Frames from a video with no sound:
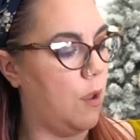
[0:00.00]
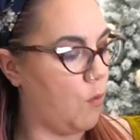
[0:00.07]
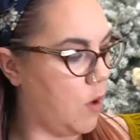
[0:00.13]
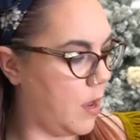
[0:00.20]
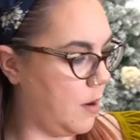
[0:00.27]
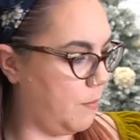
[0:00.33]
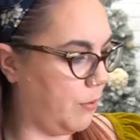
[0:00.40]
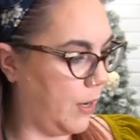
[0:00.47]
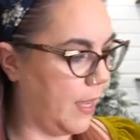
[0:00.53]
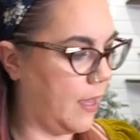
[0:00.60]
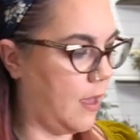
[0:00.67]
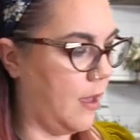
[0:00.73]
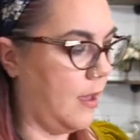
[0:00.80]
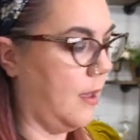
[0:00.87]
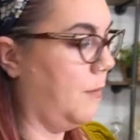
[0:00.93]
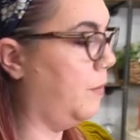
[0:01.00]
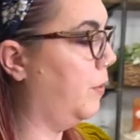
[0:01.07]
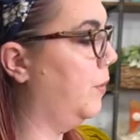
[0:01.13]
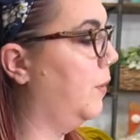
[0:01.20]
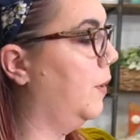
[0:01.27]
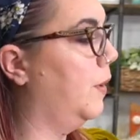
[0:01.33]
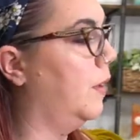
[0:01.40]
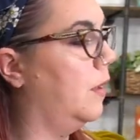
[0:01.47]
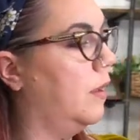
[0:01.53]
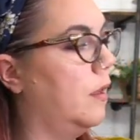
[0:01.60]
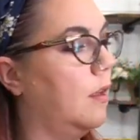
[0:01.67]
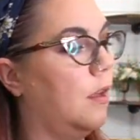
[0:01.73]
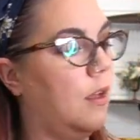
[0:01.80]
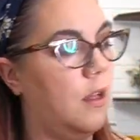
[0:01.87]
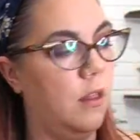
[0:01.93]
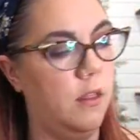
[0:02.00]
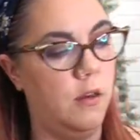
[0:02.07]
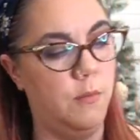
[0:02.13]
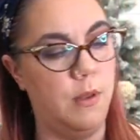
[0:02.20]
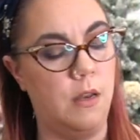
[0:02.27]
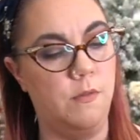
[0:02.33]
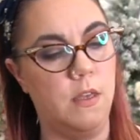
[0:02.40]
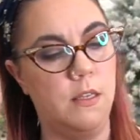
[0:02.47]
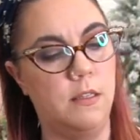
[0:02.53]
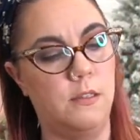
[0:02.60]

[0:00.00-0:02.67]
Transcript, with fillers: I want to break up a little bit of this.